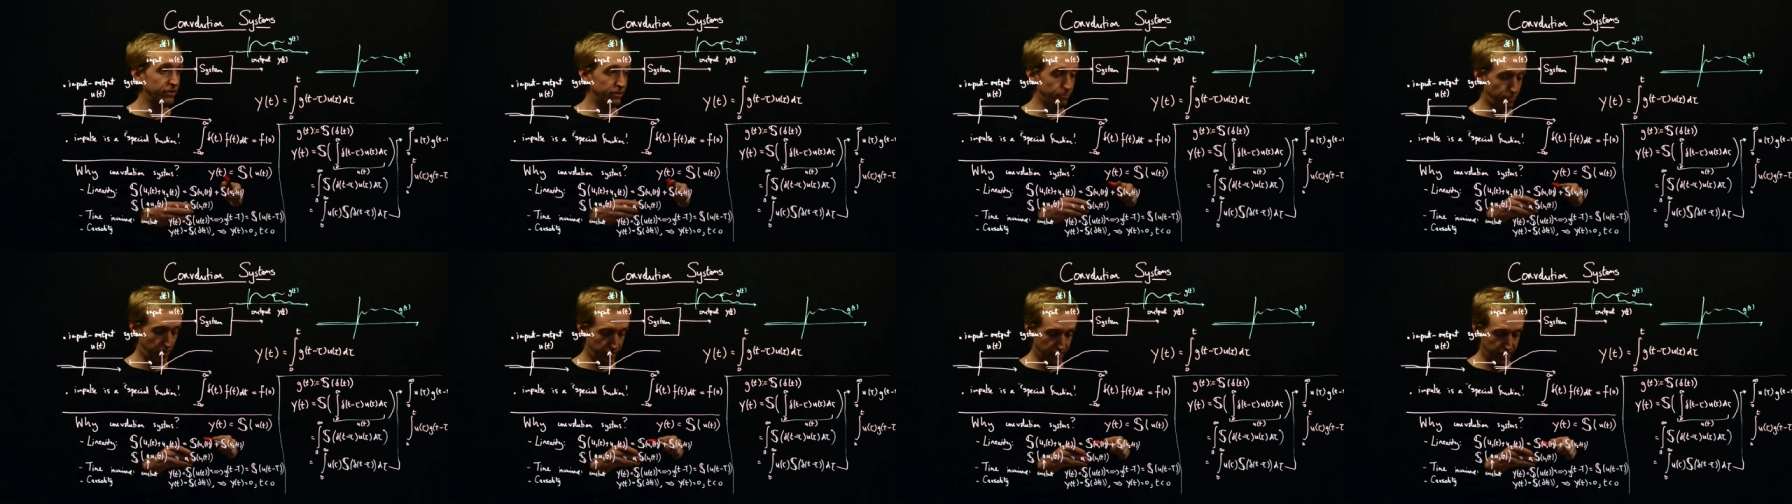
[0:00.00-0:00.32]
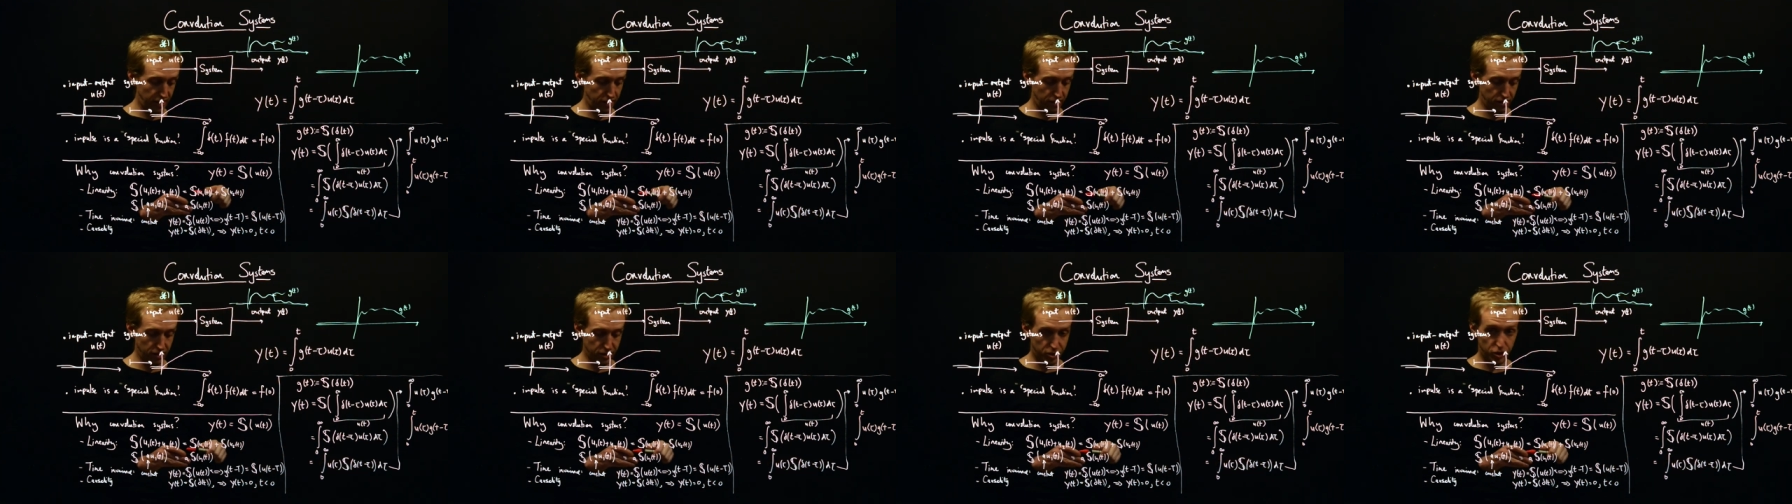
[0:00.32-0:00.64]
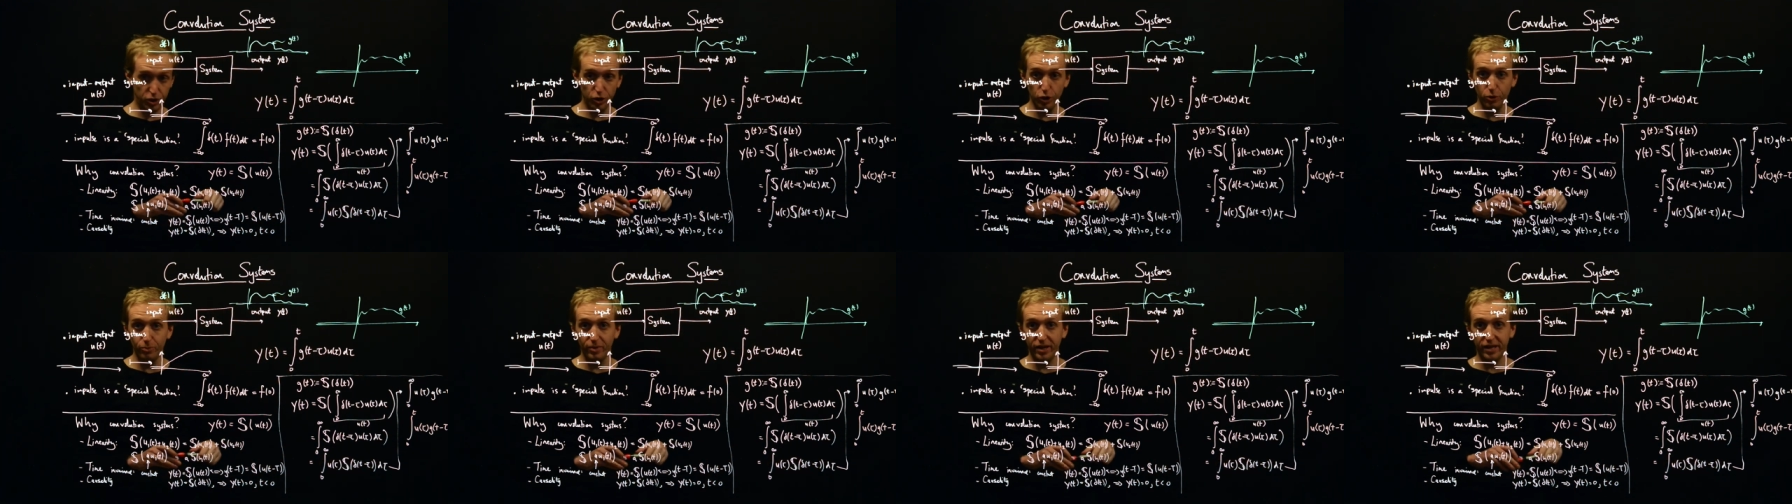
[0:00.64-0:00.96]
it. By
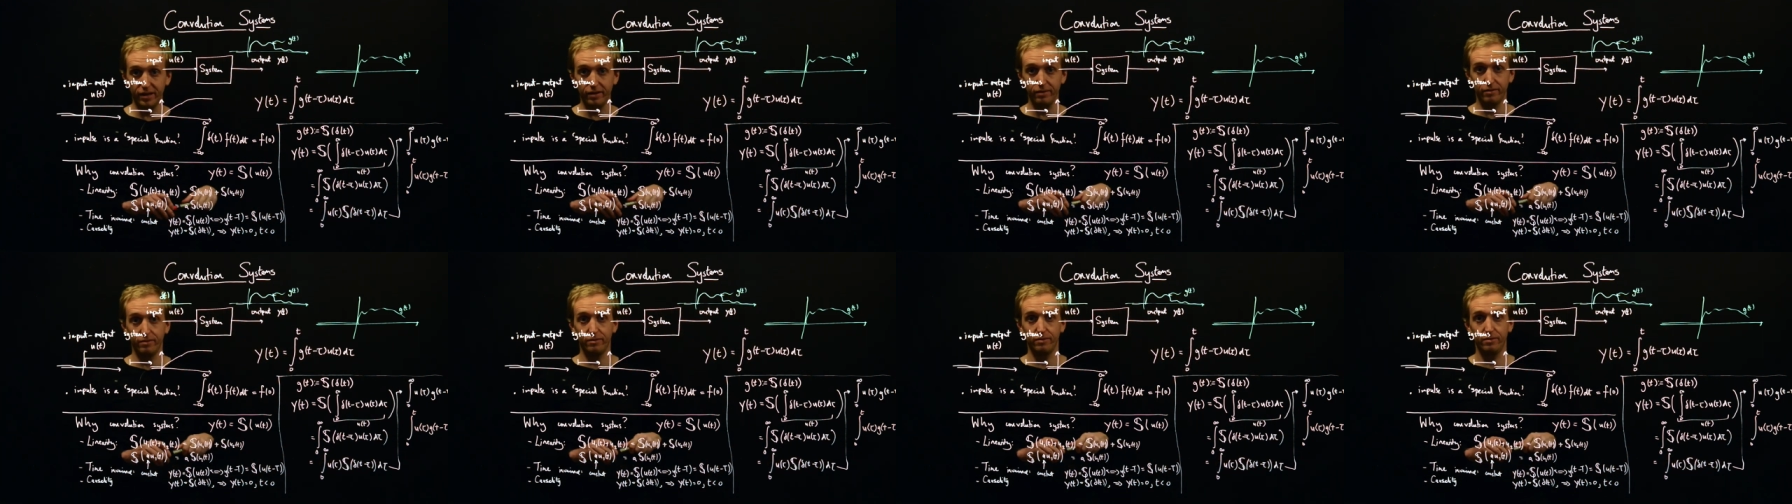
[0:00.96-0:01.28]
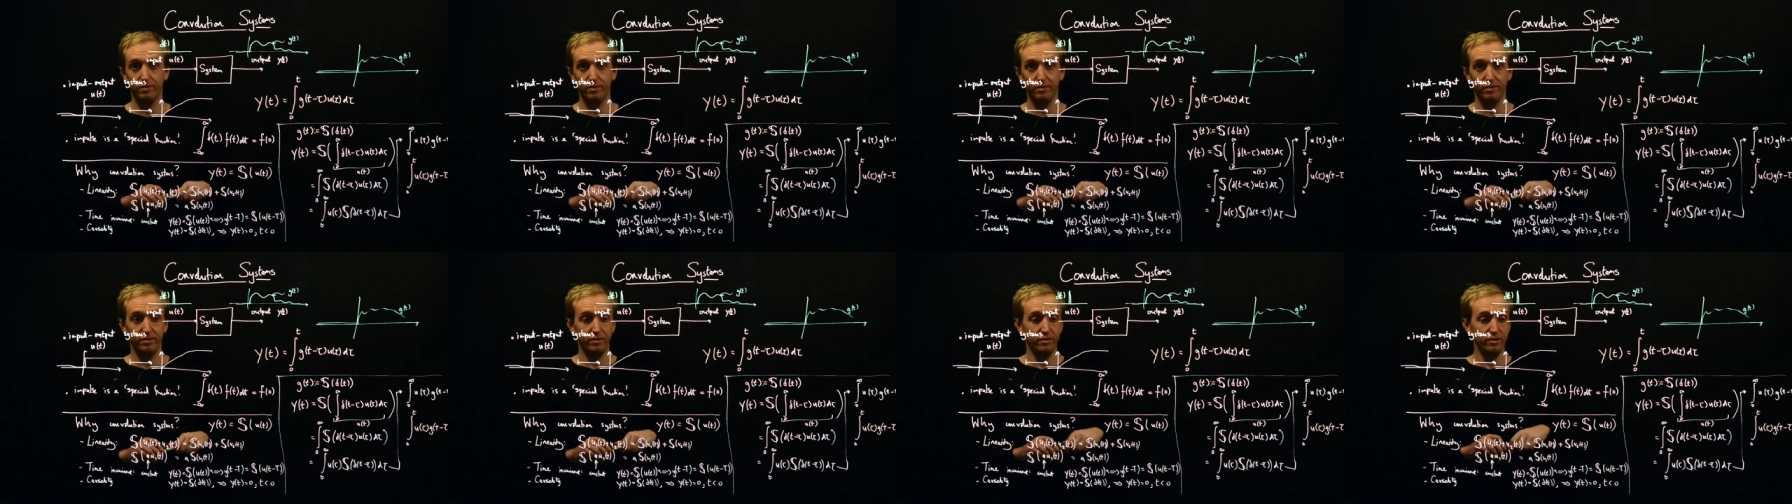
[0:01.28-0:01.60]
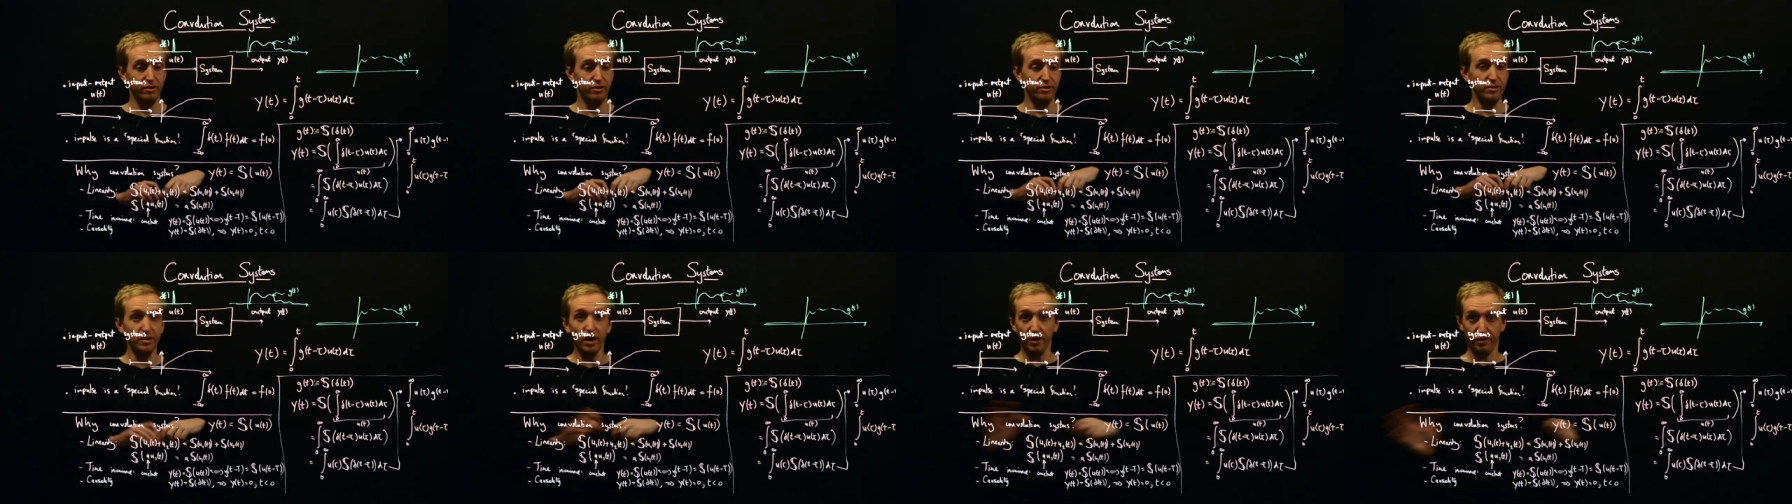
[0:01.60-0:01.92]
assuming
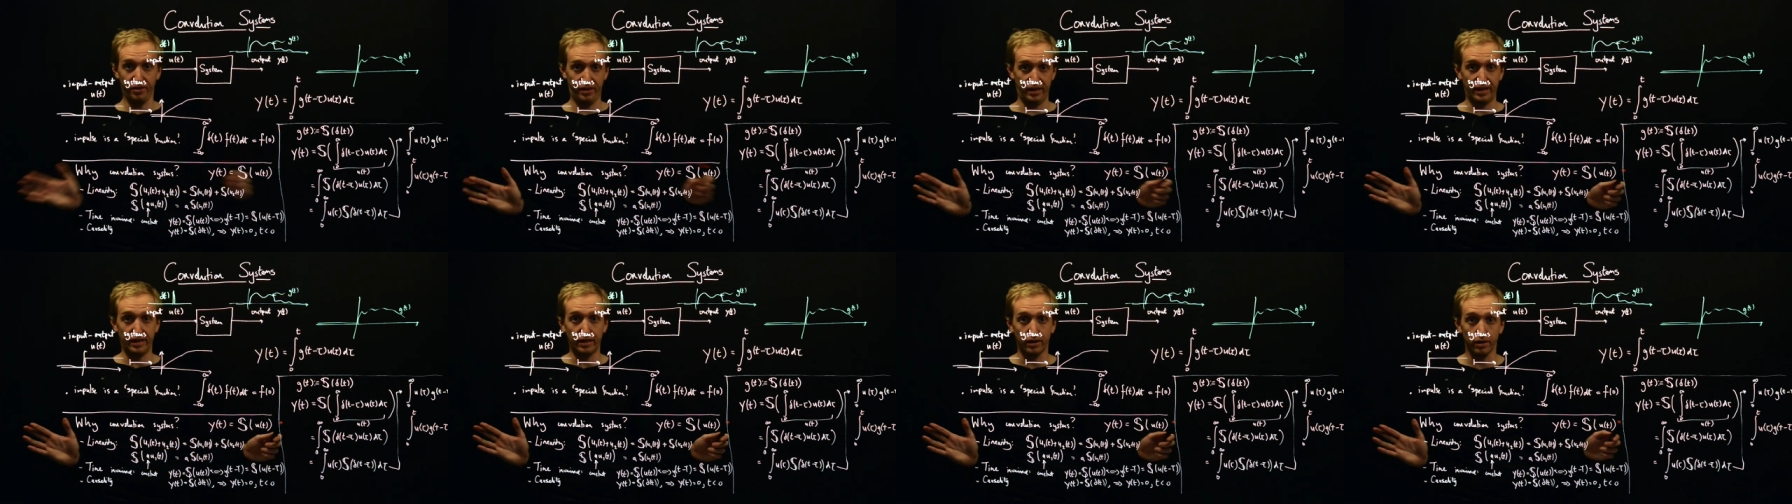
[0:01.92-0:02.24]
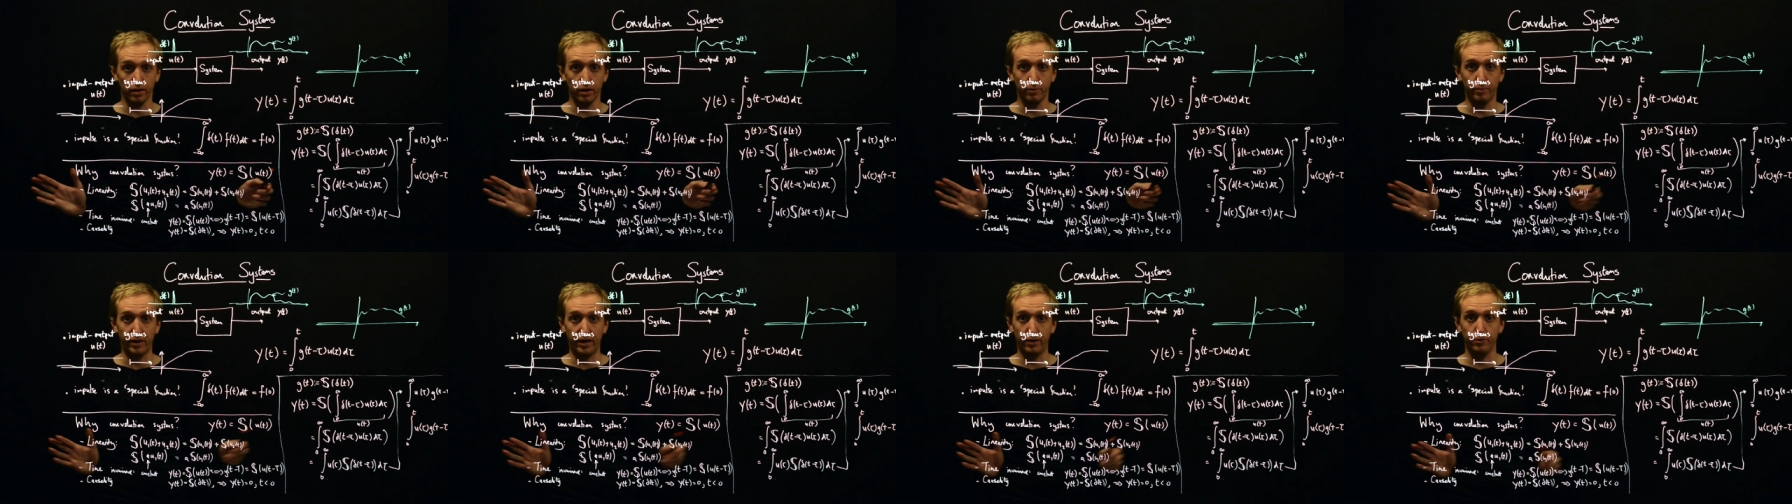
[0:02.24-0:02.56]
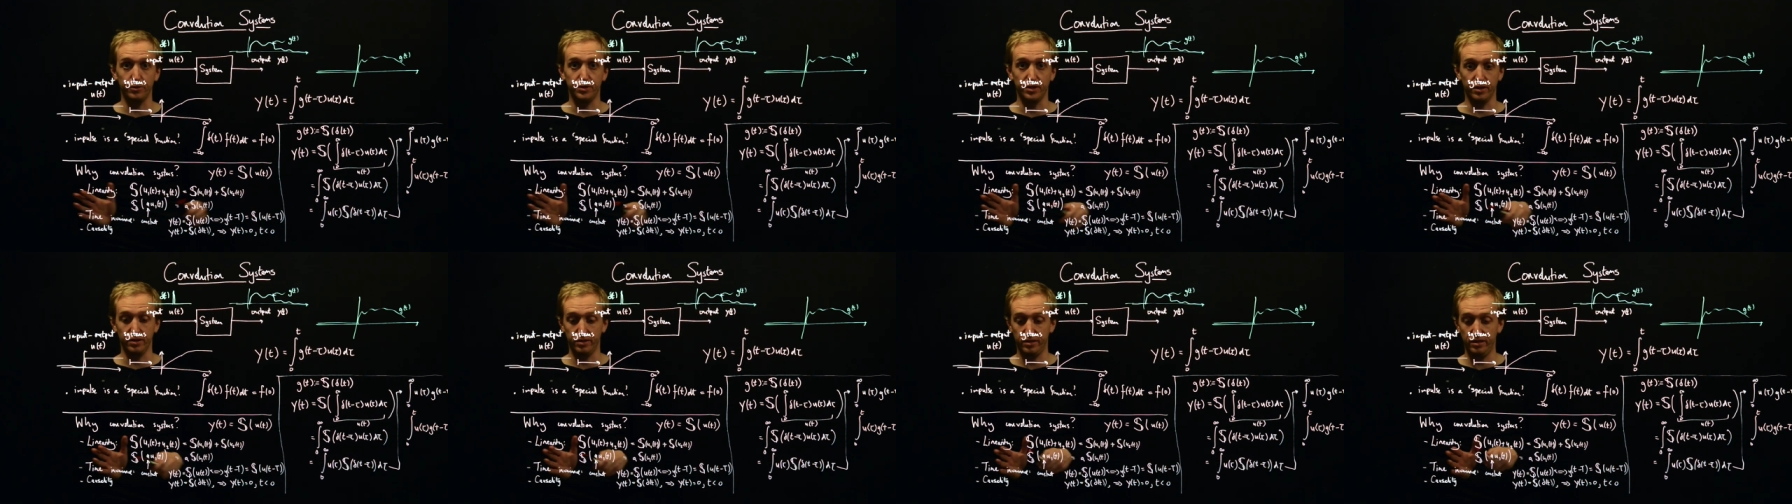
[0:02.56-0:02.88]
nothing
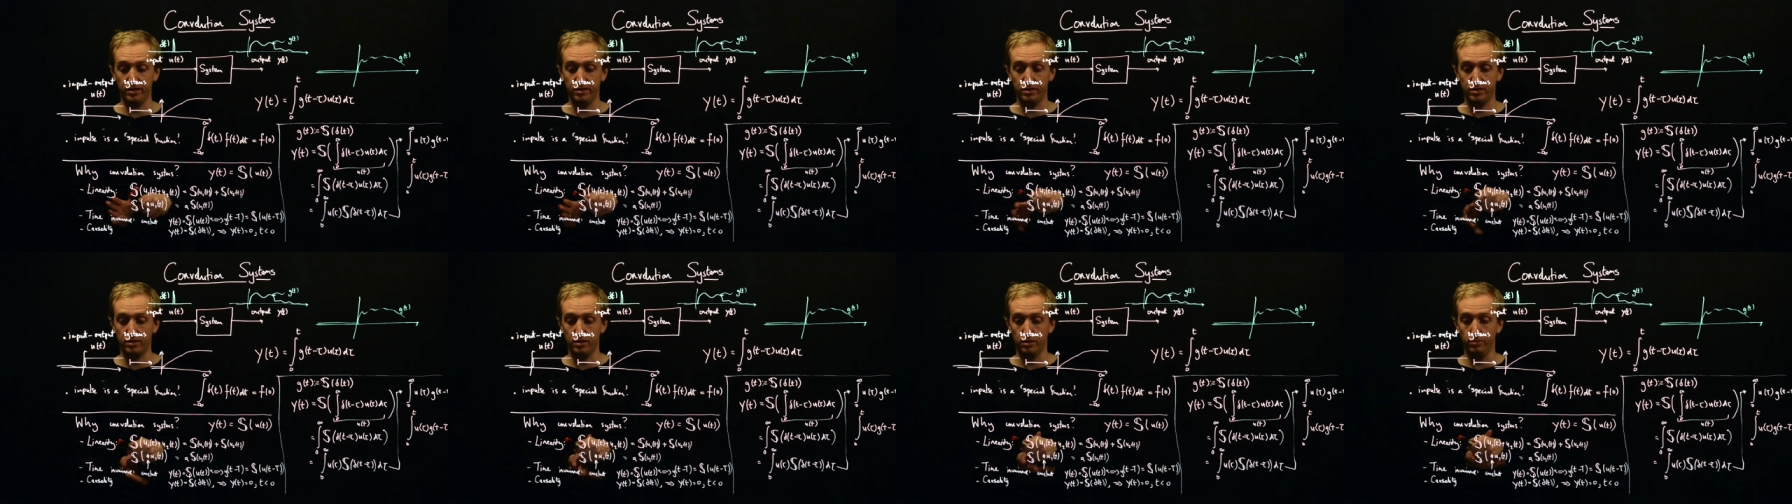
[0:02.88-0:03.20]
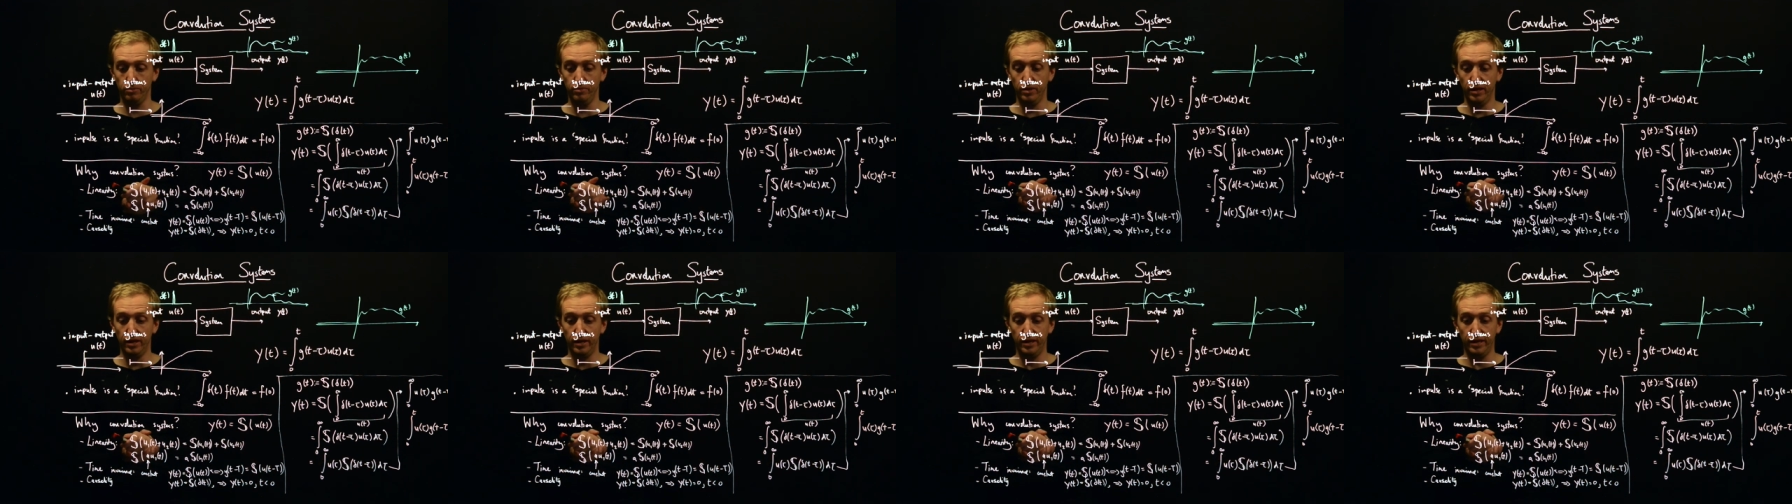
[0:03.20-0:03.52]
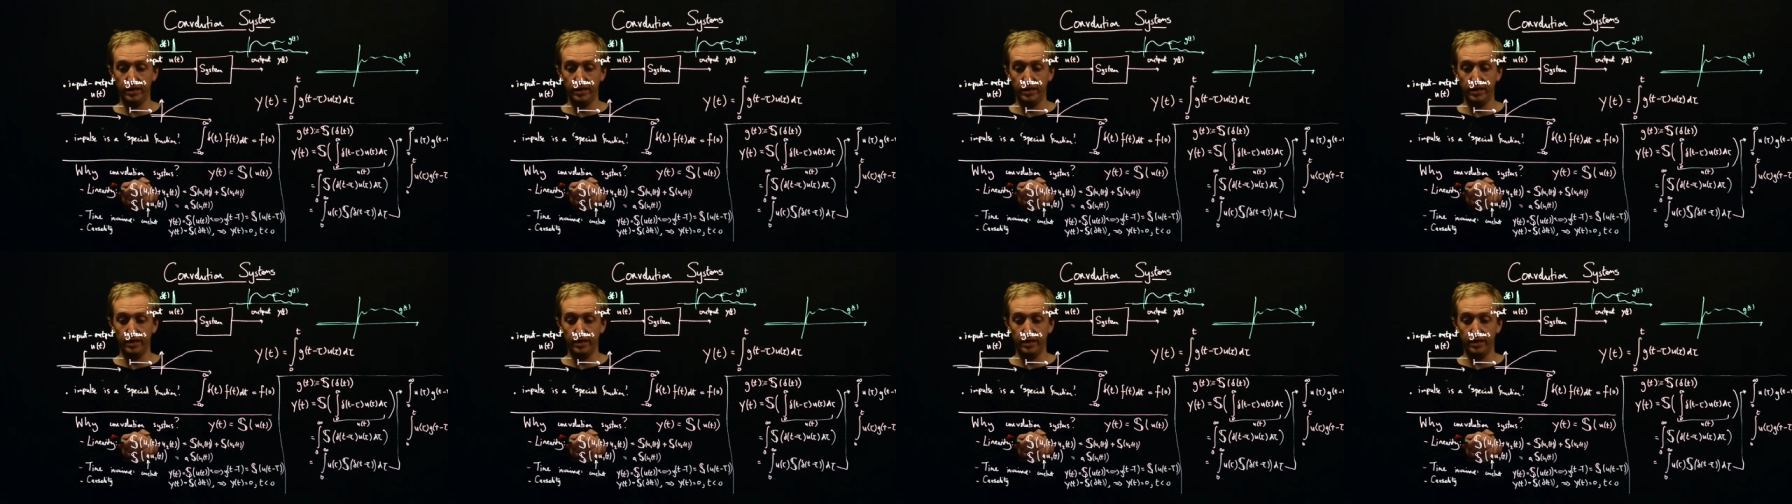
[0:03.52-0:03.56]
about our system